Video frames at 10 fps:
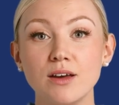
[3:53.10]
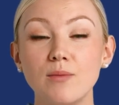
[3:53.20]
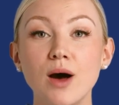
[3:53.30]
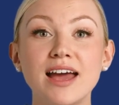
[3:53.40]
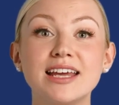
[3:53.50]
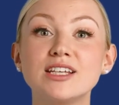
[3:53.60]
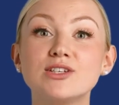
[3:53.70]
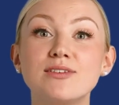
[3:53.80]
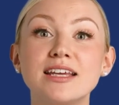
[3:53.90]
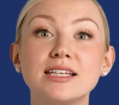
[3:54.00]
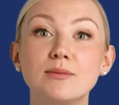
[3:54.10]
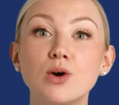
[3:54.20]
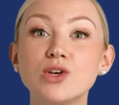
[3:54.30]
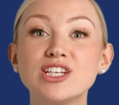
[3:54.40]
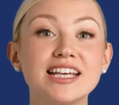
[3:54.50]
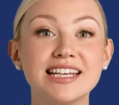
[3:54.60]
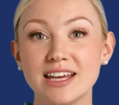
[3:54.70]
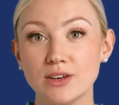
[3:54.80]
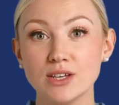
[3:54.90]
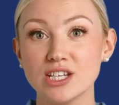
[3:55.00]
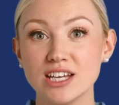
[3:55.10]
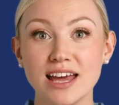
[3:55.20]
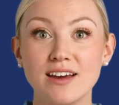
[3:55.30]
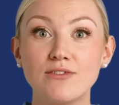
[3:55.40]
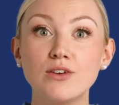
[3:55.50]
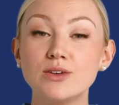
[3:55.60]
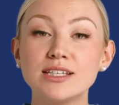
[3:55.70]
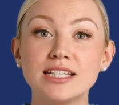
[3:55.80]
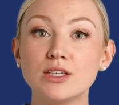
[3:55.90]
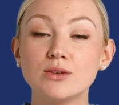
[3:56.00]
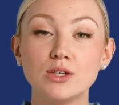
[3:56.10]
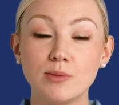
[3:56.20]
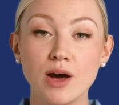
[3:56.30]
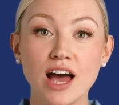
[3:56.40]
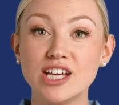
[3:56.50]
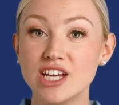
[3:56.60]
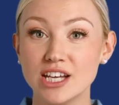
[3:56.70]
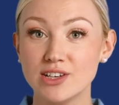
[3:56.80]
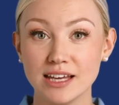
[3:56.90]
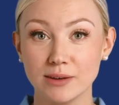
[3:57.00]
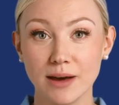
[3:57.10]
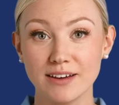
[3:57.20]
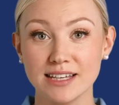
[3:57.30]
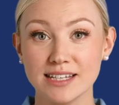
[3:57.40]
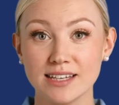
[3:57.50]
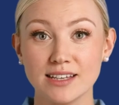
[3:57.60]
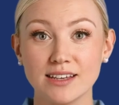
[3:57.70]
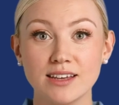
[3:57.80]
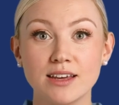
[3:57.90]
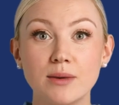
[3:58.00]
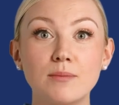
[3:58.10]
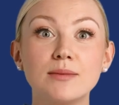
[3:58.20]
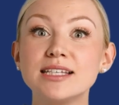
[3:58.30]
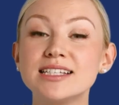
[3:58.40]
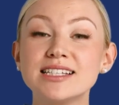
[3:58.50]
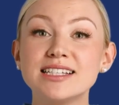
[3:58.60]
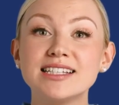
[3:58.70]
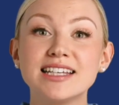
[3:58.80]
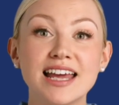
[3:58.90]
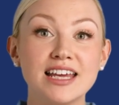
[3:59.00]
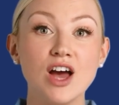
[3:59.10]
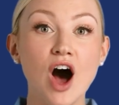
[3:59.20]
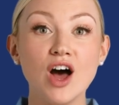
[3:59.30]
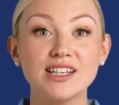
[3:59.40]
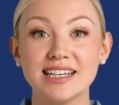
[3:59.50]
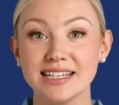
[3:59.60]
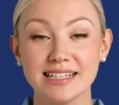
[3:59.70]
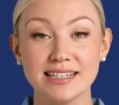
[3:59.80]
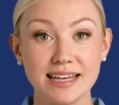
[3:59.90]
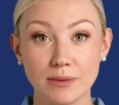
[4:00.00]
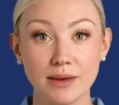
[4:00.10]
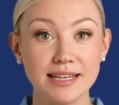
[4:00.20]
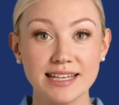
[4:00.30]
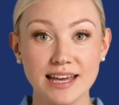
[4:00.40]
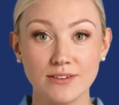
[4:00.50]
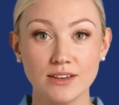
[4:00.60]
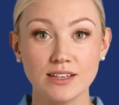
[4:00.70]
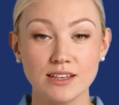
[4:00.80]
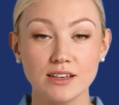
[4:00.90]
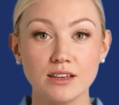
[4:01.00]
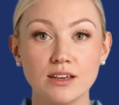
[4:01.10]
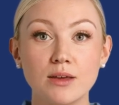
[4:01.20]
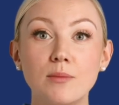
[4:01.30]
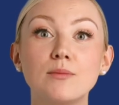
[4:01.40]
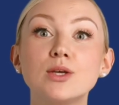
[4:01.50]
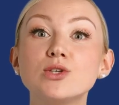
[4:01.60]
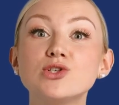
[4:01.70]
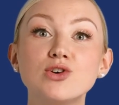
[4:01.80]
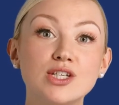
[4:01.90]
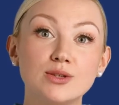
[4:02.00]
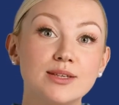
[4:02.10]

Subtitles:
By integrating blockchain technology and focusing on supply chain transparency, businesses can enhance their sustainability efforts, build trust with